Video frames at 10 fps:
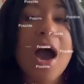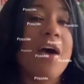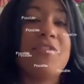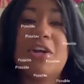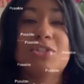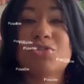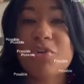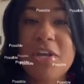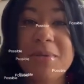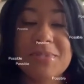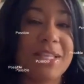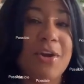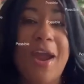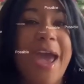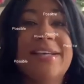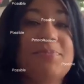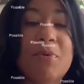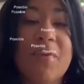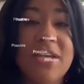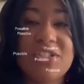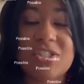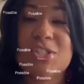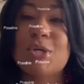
of their dreams and their aspirations.